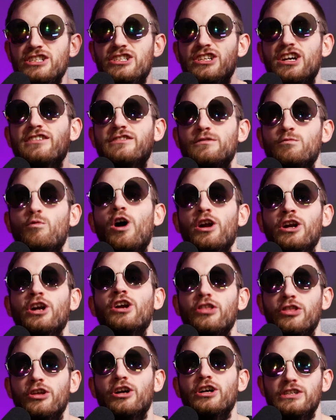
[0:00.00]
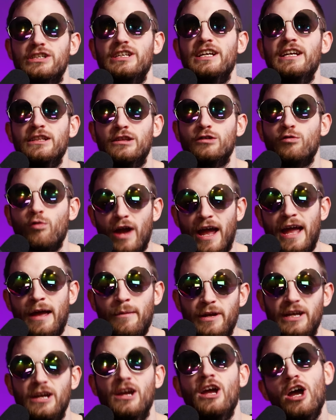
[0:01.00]
She just won her 13th
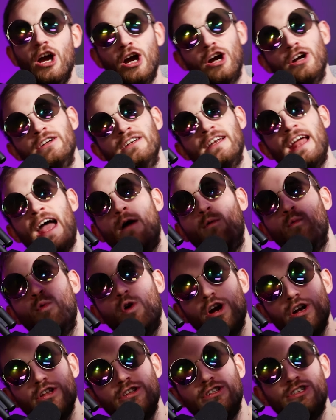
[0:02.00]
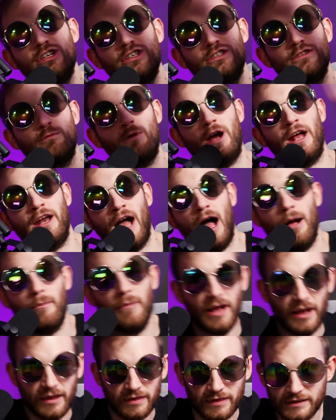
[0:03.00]
Grammy. Her net worth just went
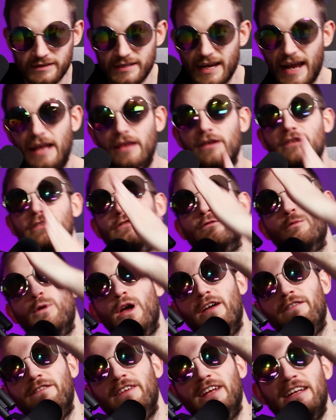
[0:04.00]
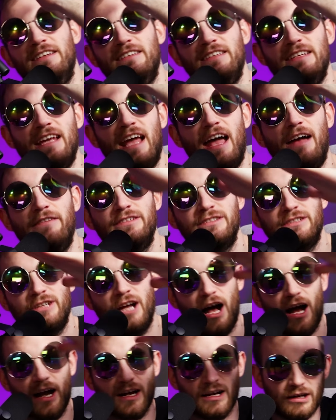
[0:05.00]
up. The Taylor Swift ETF
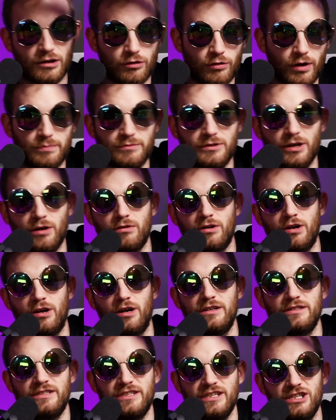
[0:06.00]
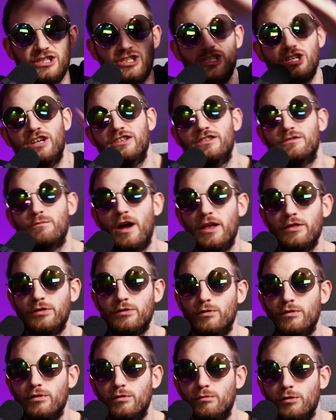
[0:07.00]
stock cryptocurrency just went
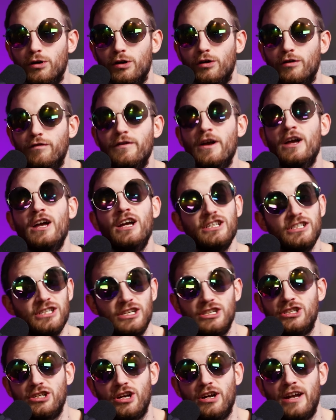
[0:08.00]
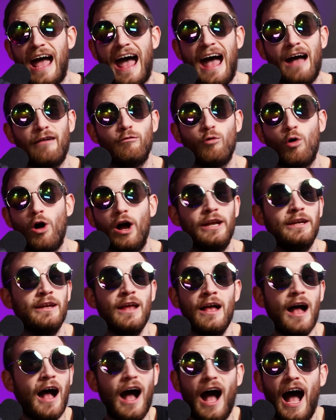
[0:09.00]
through the roof. She should have one.
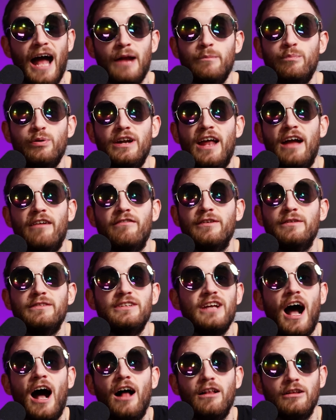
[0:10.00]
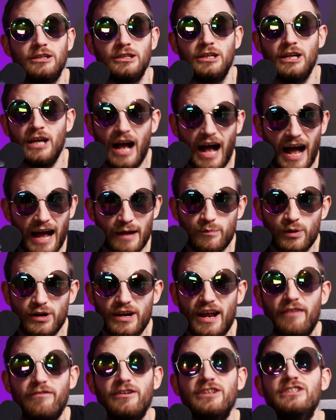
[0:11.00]
I'd put every dollar. I'd
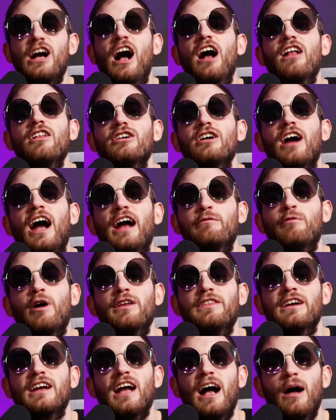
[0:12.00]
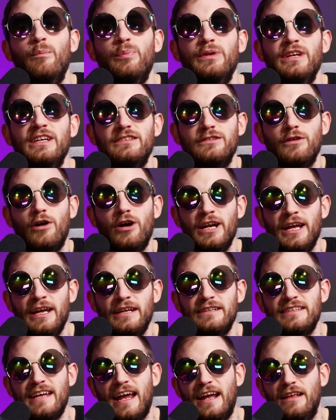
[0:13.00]
put every dollar. I'd run the companies on
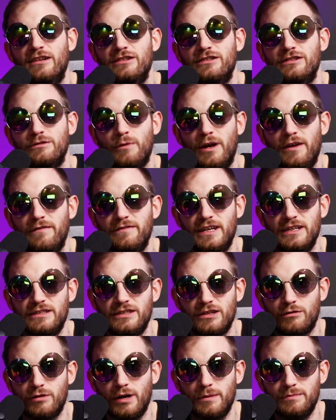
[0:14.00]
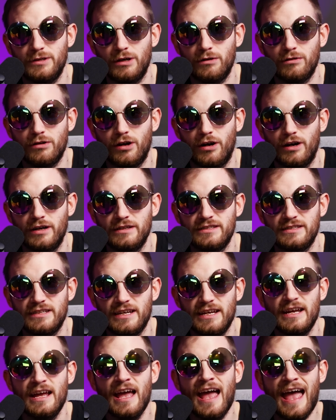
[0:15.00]
it. Taylor Swift needs a
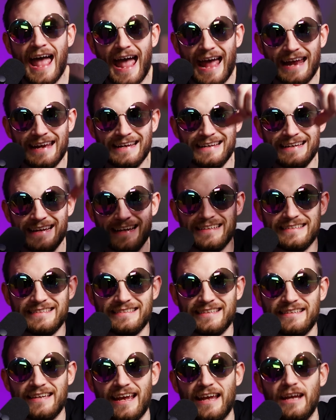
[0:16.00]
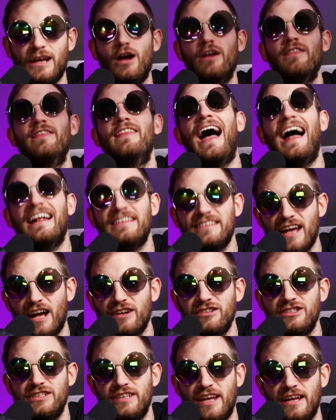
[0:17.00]
cryptocurrency and it needs to take a, that's
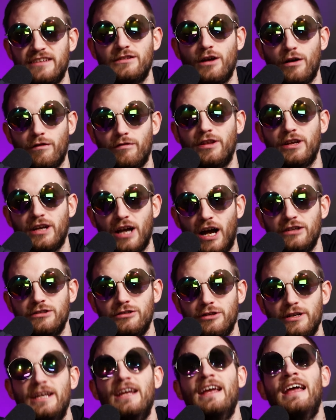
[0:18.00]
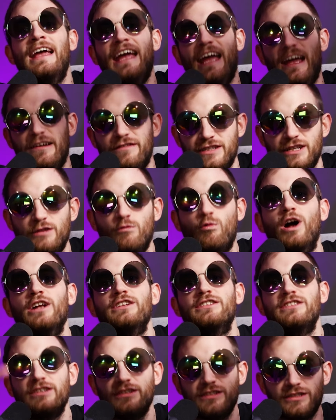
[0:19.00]
how she takes over the country. If she
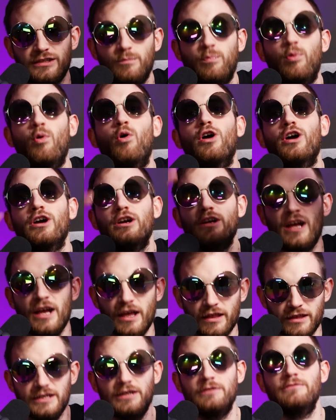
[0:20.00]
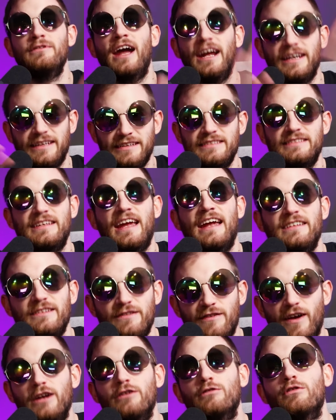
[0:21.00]
wants to support the United
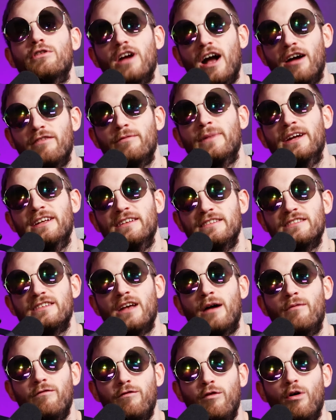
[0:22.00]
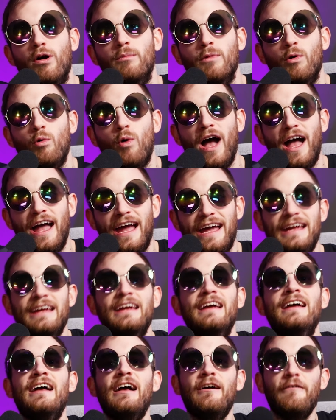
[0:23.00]
States federal government in some form of
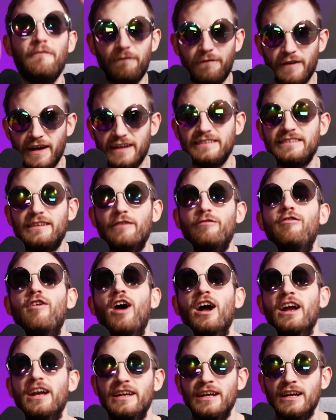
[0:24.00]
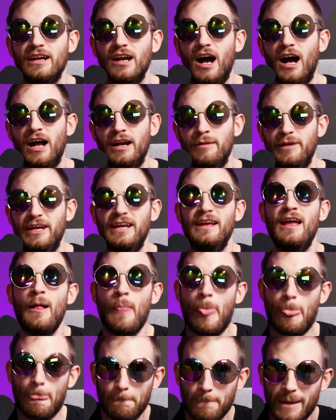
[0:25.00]
way, fix the fucking economy.
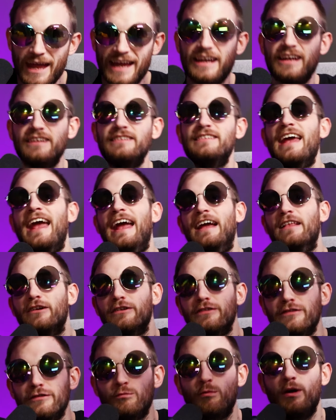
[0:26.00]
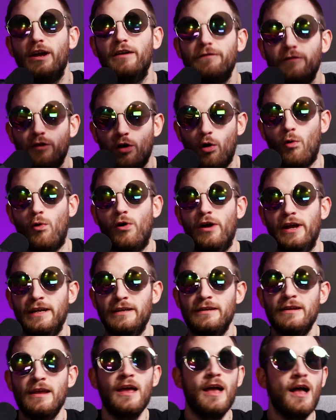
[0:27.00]
Make a Taylor Swift
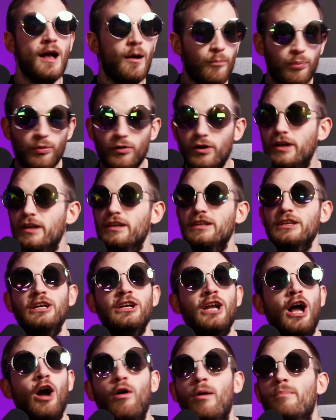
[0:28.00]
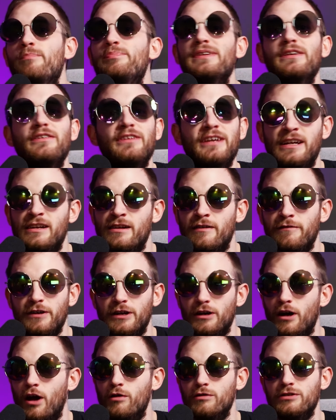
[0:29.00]
coin put, you know, a billion of
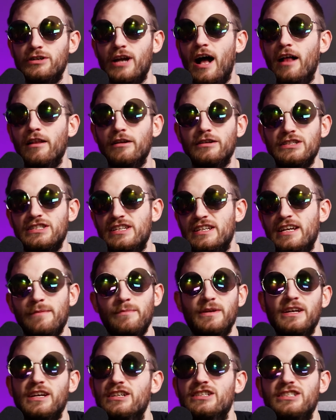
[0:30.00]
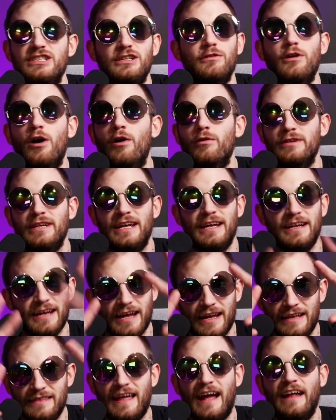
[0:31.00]
your own dollars in it because you don't need
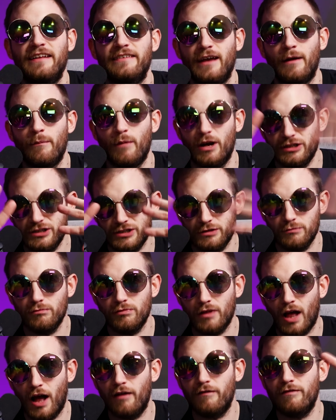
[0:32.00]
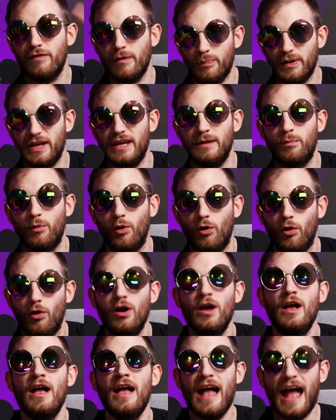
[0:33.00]
it and that's how much you love the
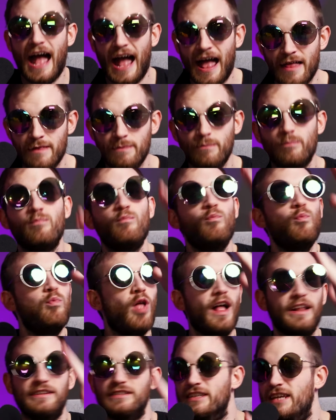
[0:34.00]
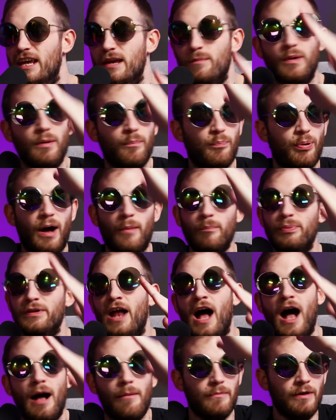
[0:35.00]
people and let's keep it
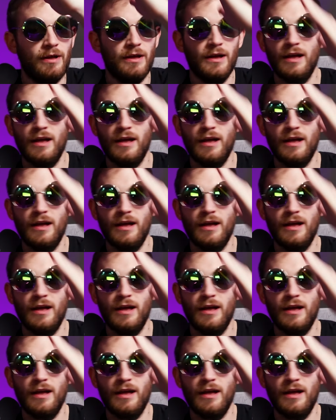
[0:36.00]
pumping up.